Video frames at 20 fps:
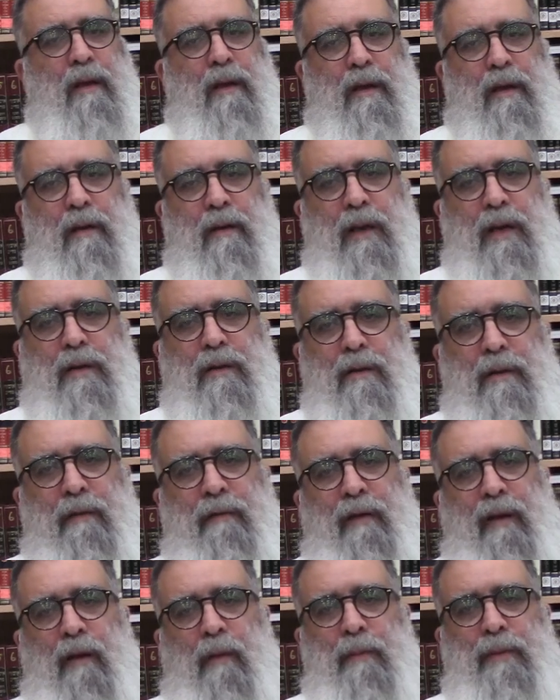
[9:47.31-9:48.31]
You need to
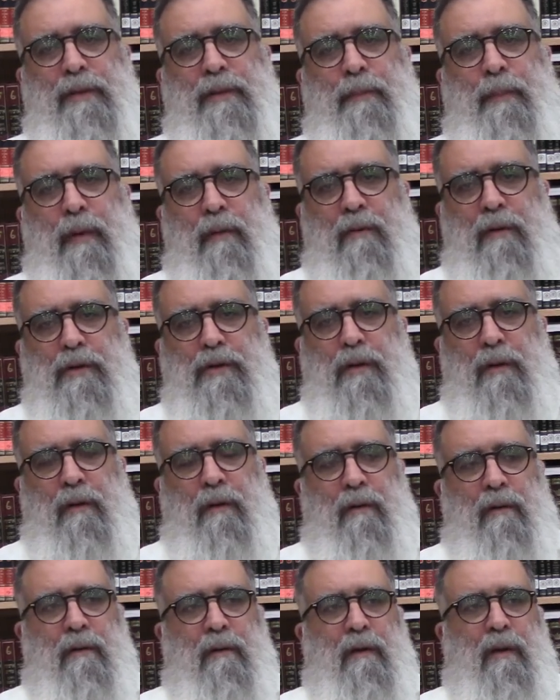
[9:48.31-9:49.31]
develop a
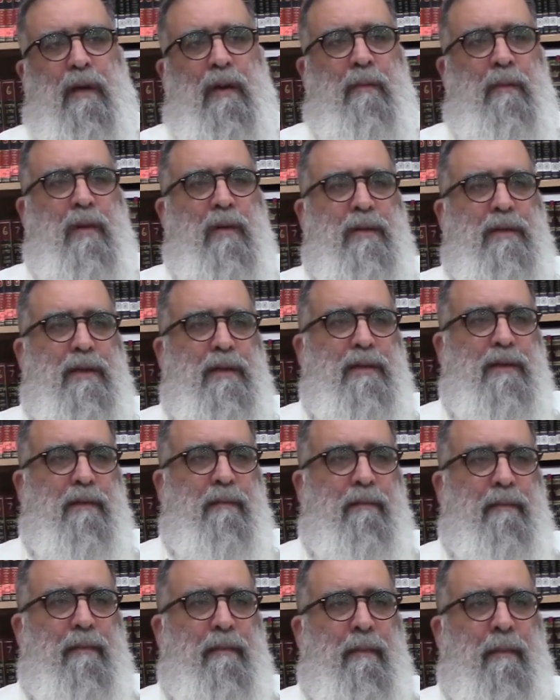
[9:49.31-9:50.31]
spiritual immune system.